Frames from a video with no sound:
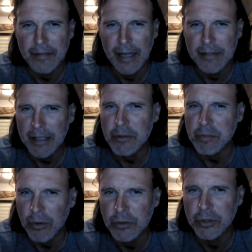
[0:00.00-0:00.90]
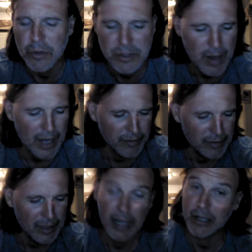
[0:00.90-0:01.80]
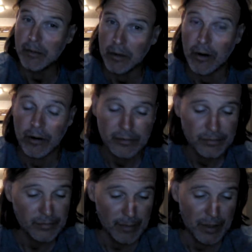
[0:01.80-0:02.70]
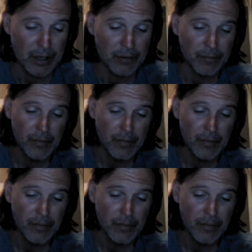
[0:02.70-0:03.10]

I think he was pro-choice back in the day. I could be wrong. Let me know.